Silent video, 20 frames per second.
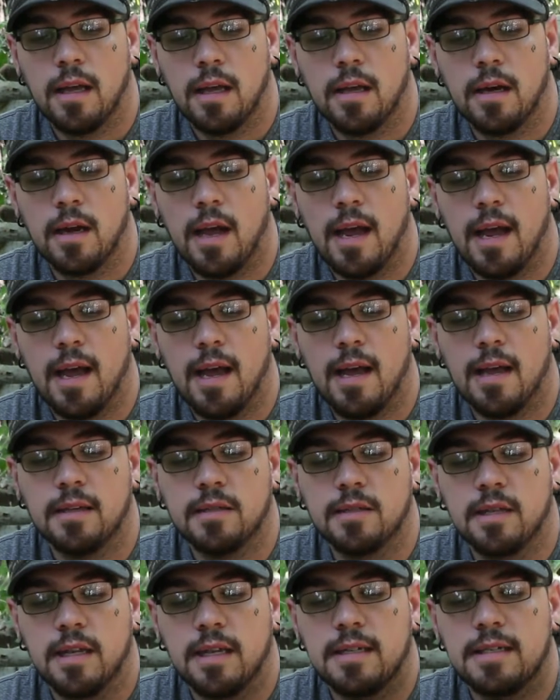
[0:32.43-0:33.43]
It
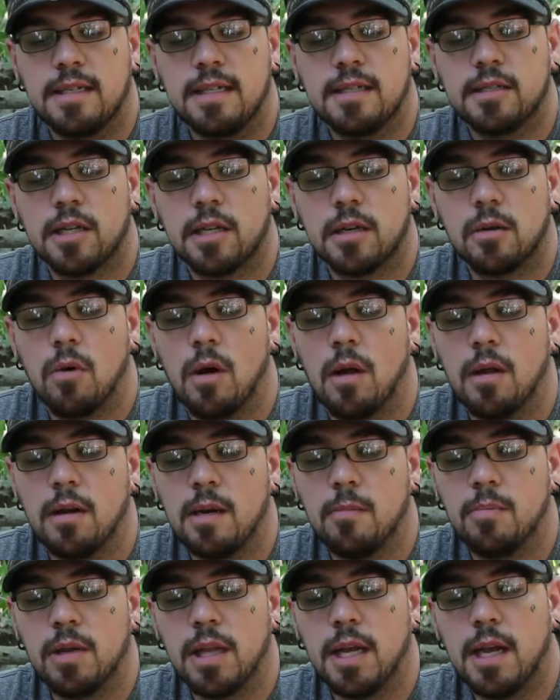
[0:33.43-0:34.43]
has a decent
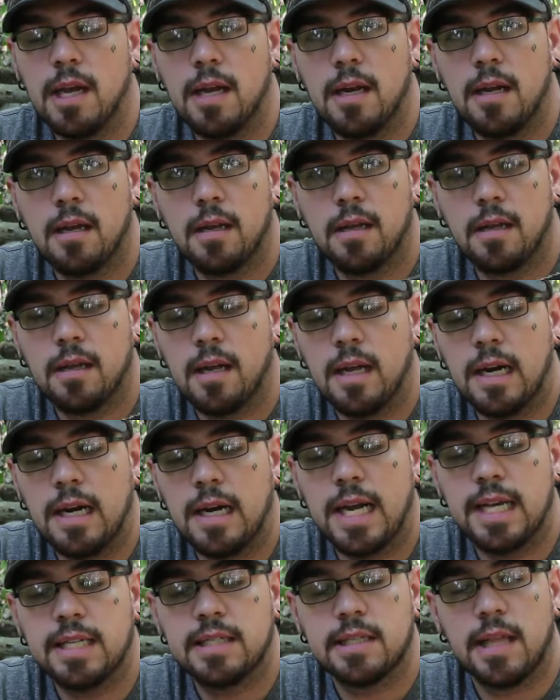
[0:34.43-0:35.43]
quality blade and a
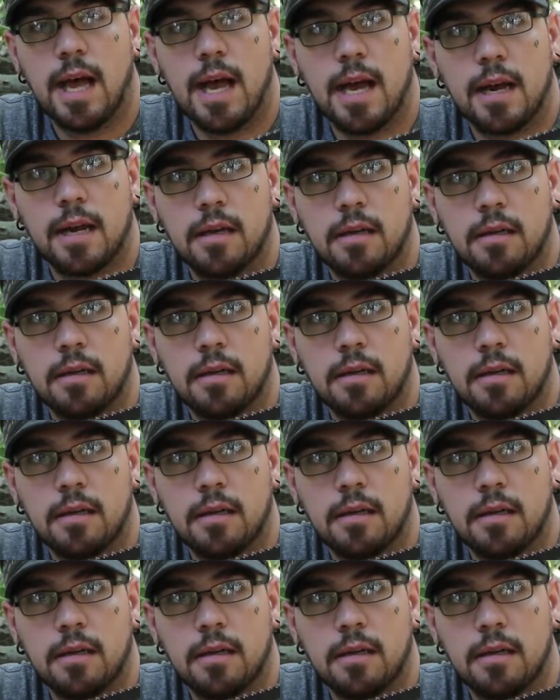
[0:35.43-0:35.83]
nice lock.